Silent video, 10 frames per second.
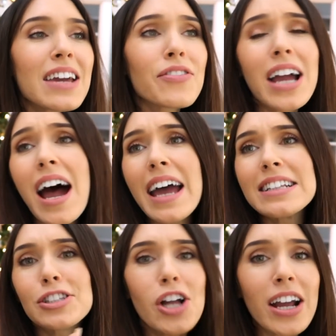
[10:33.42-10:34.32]
Gift
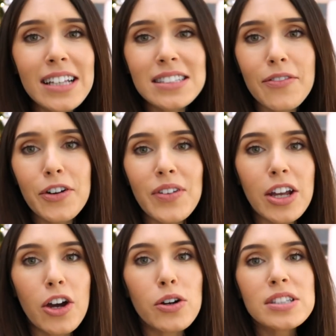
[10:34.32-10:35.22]
guides, stocking stuffer
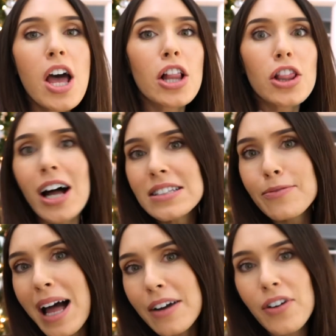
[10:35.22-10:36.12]
videos, lots
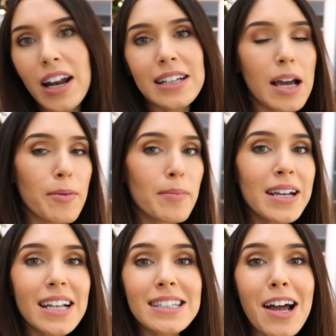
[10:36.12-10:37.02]
of Black Friday, Cyber
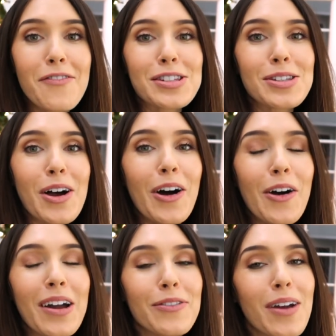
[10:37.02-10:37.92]
Monday stuff.
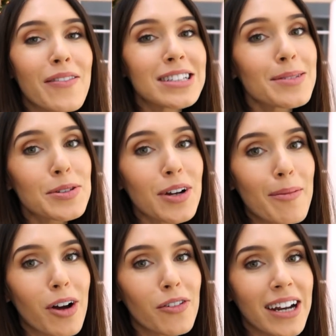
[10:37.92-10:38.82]
So if you haven't
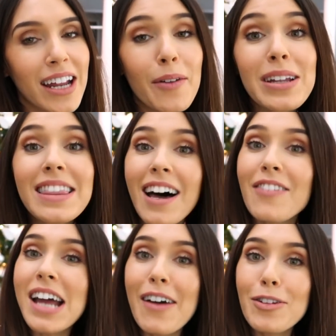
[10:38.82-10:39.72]
subscribed already, I would
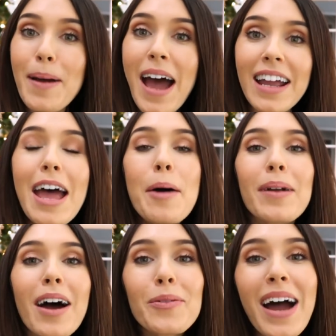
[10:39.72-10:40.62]
love to have you back.
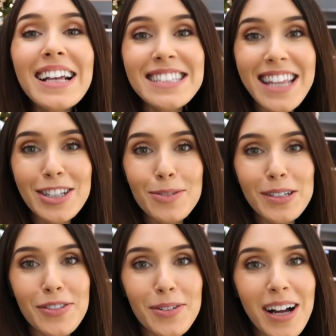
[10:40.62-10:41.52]
But otherwise, thanks so
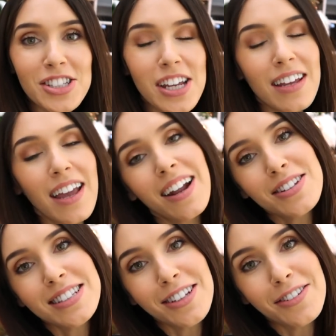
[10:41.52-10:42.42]
much for watching, and I'll
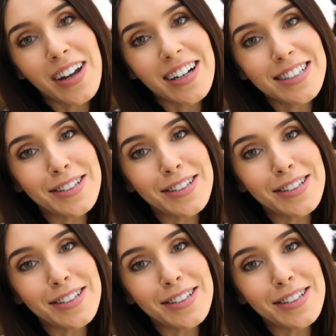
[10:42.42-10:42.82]
see you very